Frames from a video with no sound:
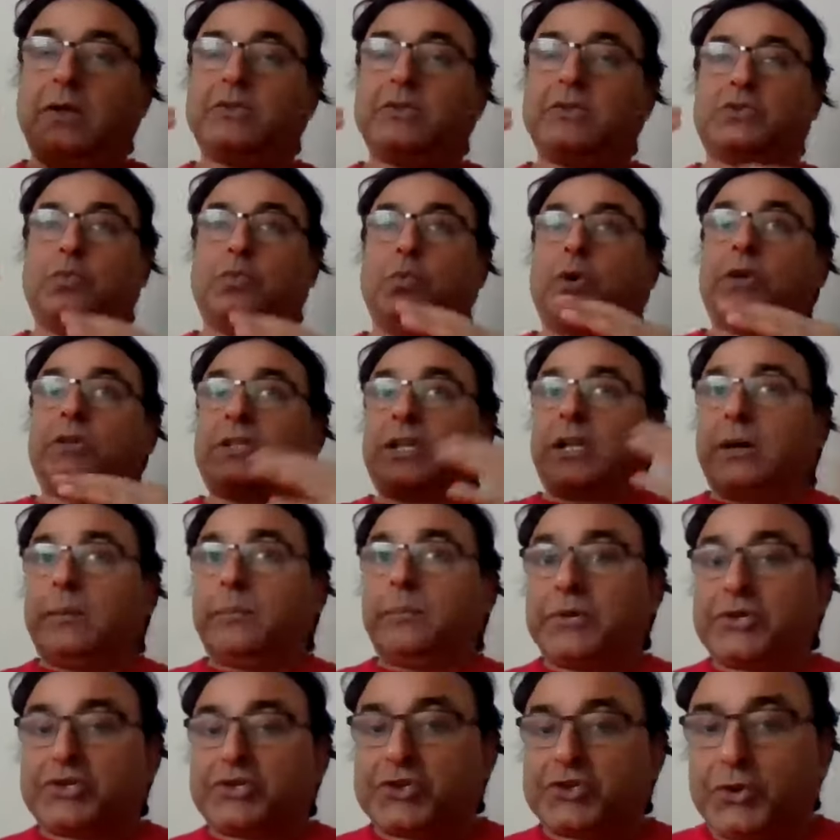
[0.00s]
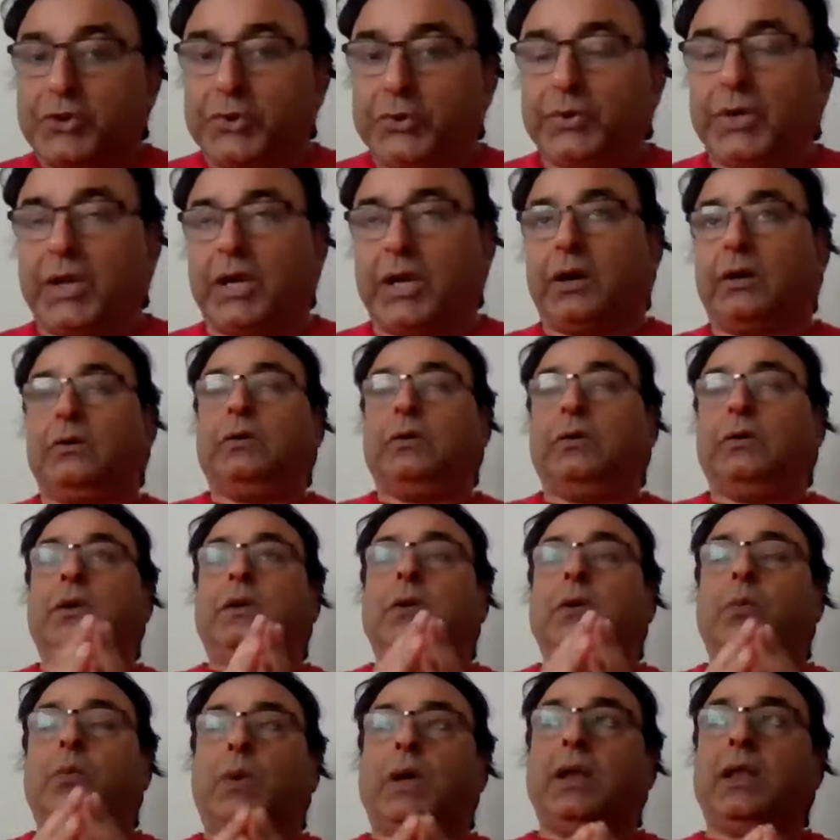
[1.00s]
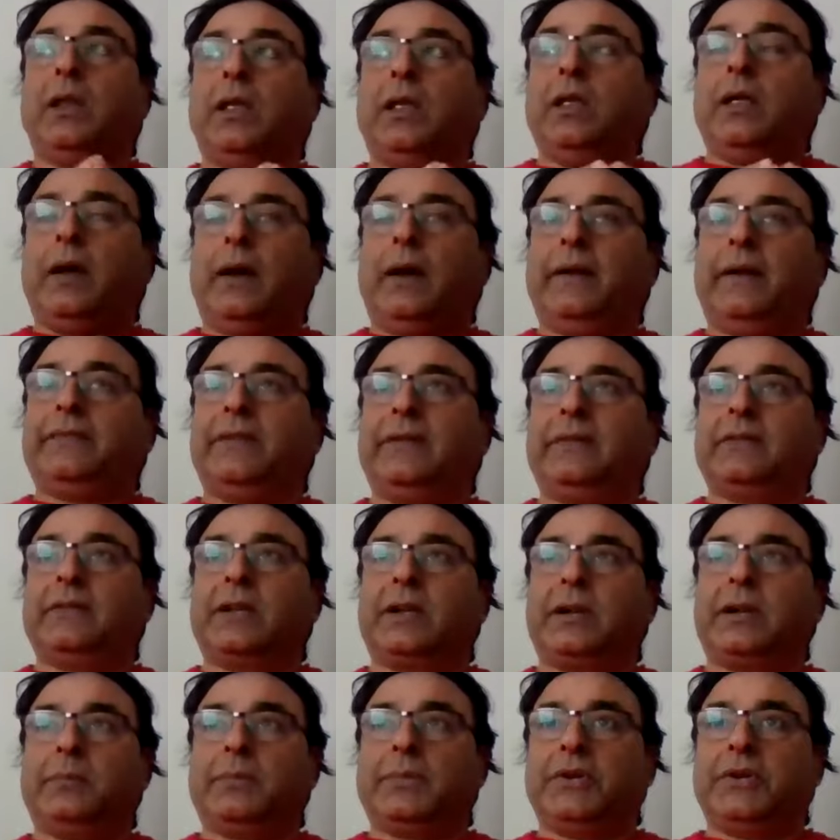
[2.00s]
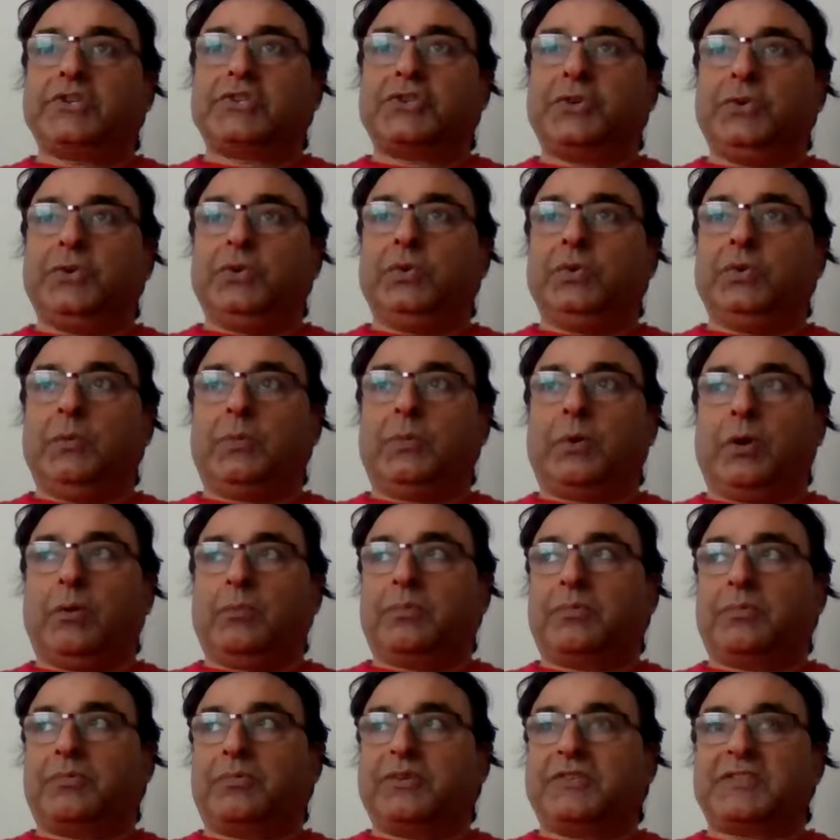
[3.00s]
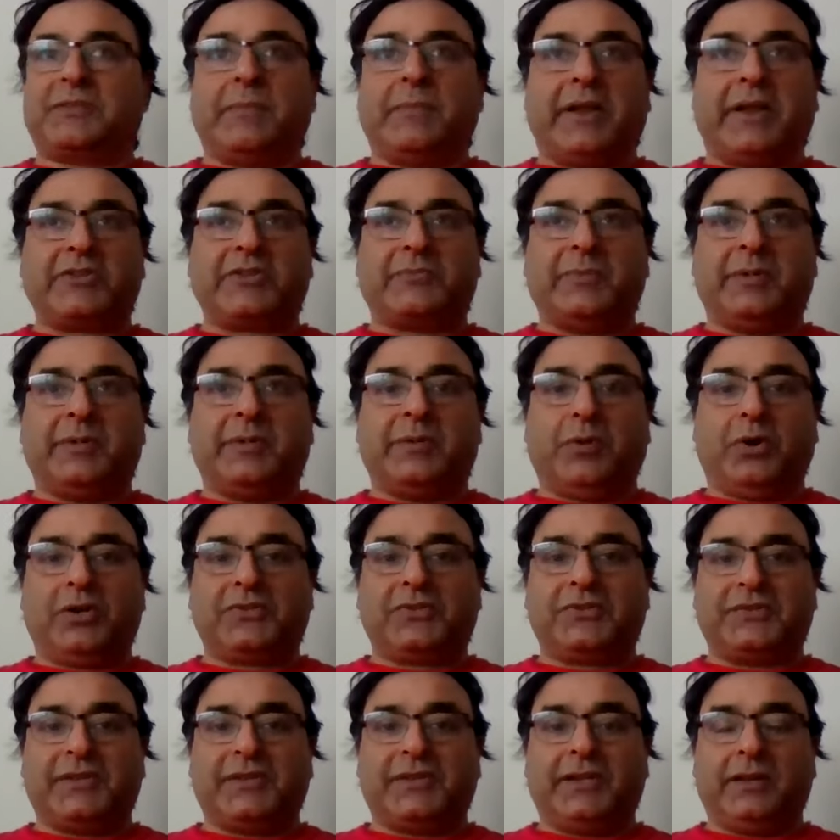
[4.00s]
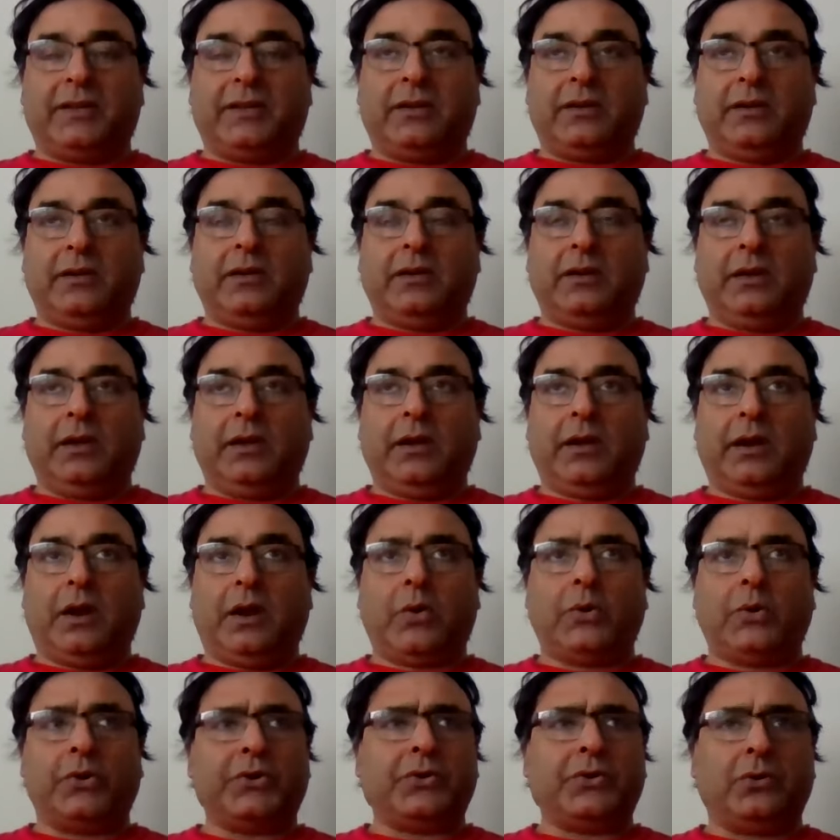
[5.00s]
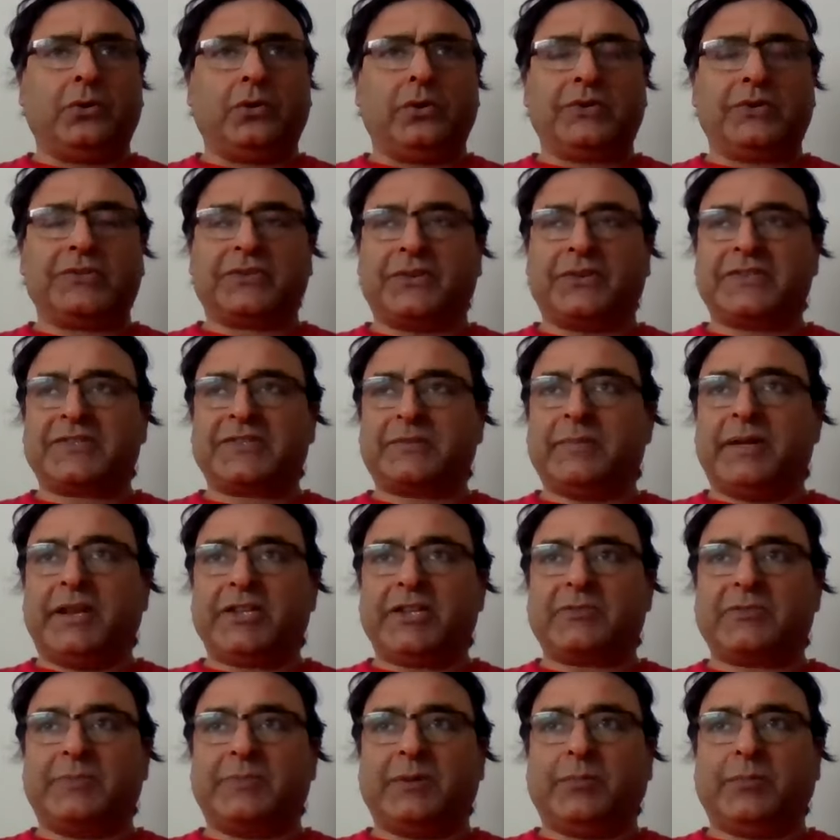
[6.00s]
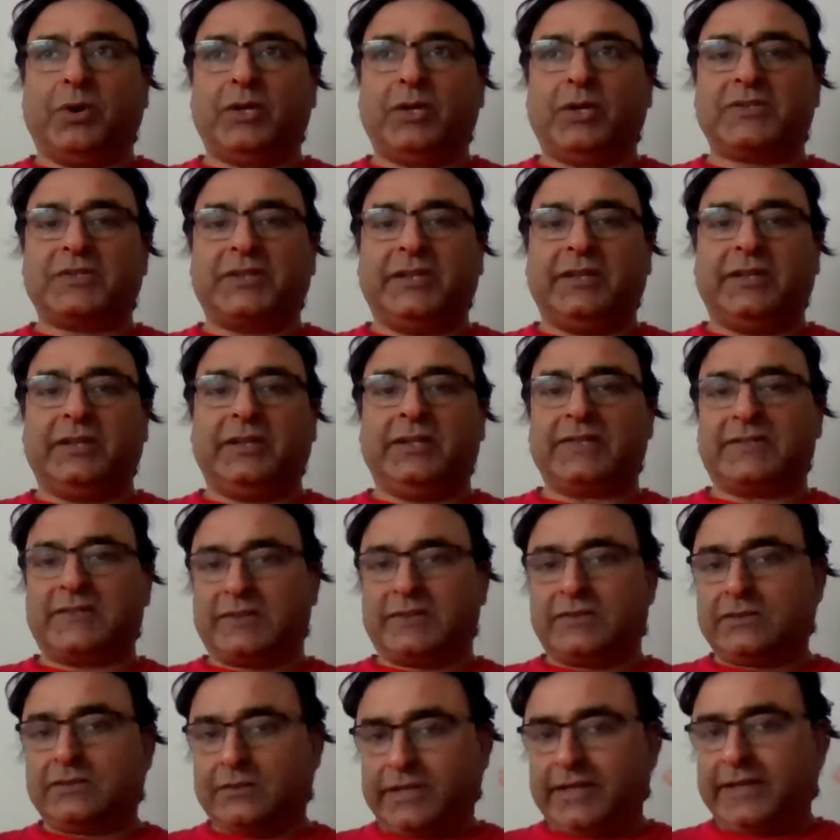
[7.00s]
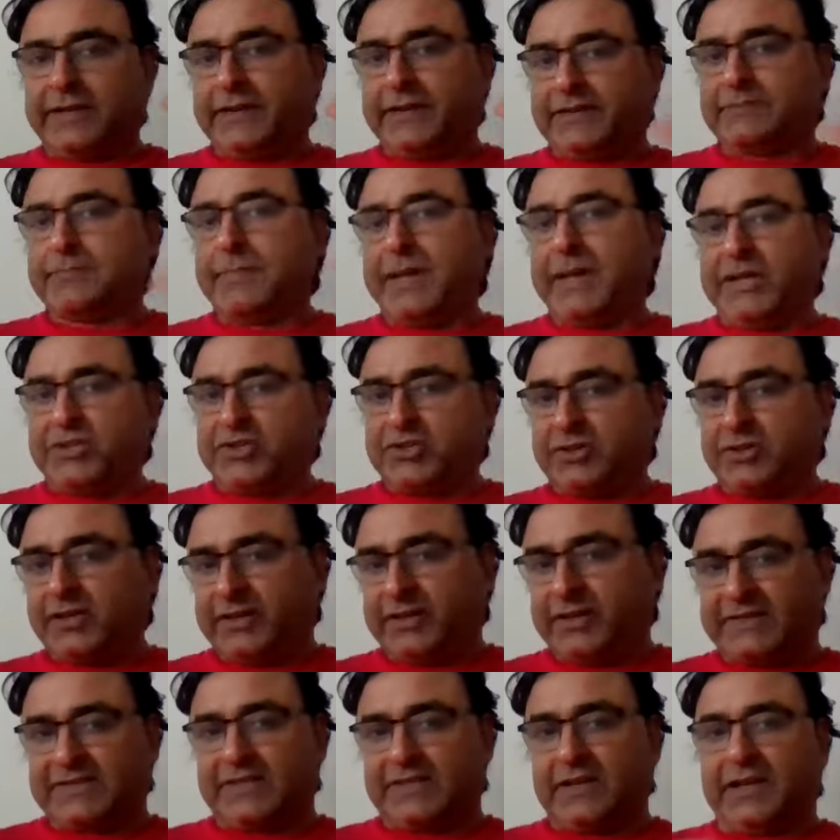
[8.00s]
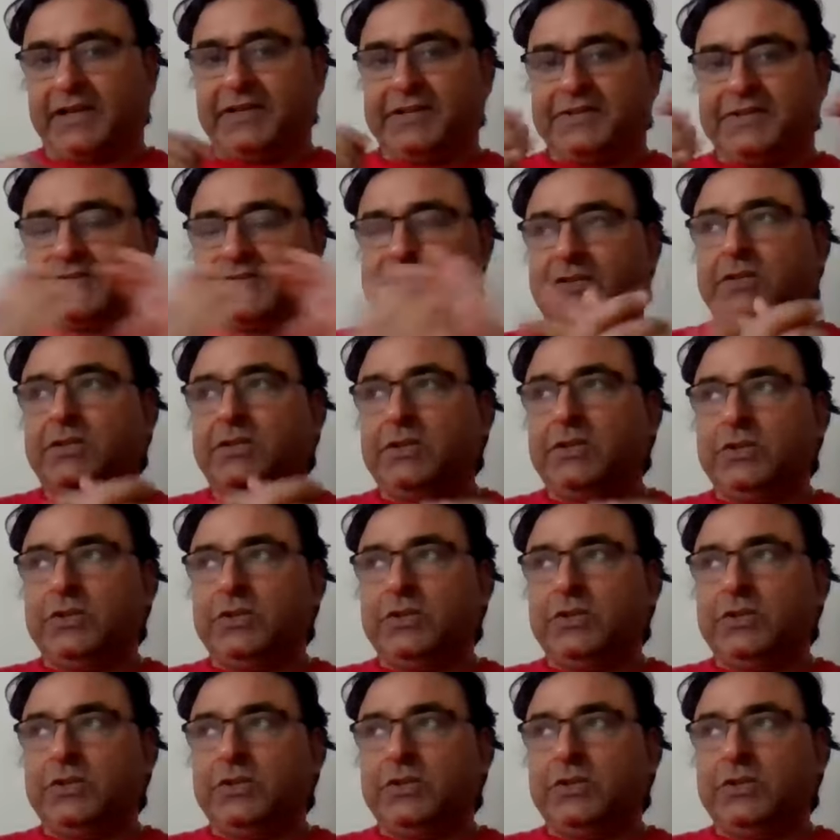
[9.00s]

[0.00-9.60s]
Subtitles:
So what the company should do now? Well, I think the company should do a proper risk management policy. And how do you know it's a risk management policy? This thing is mentioned in the slides.